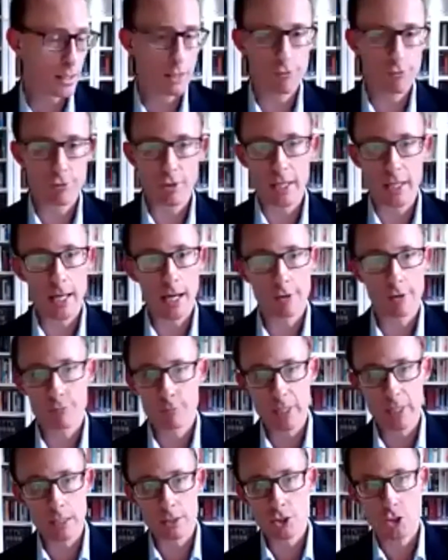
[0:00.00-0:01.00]
if the
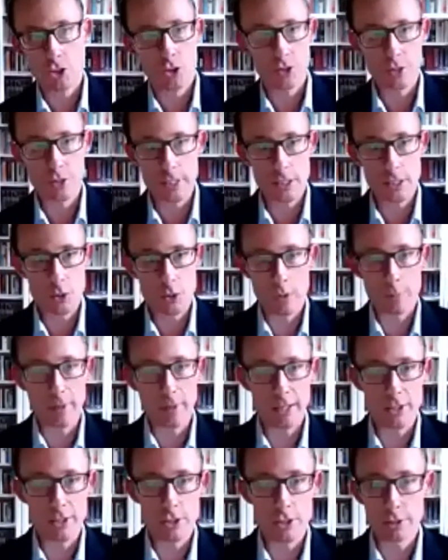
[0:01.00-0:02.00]
government turns into a
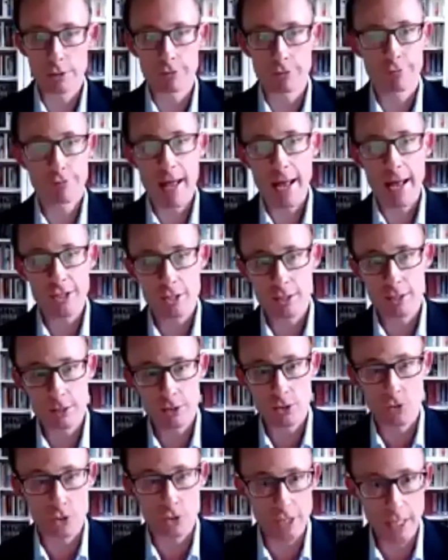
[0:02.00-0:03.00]
bunch of
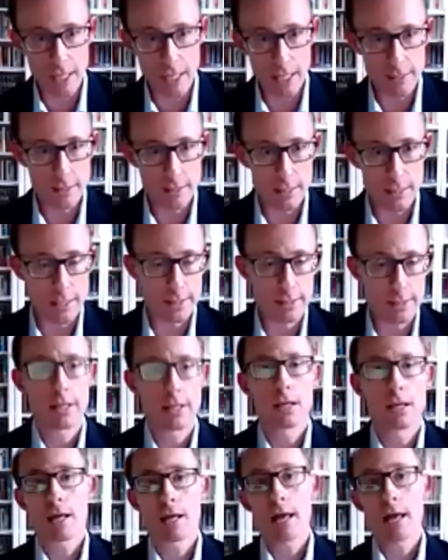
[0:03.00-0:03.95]
fascists or Nazis,